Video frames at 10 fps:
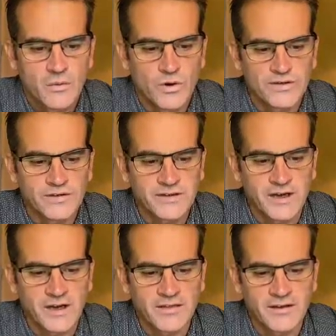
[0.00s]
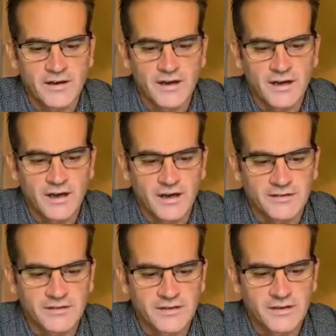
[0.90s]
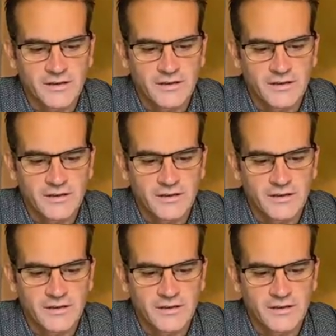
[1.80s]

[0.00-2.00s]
What does Arthur ask